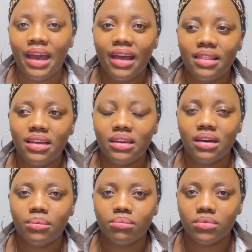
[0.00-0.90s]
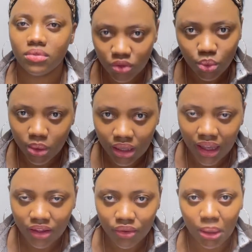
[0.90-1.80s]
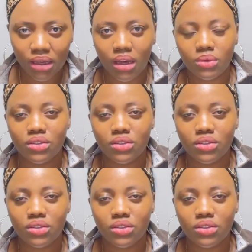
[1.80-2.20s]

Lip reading: and then you will have a bank account.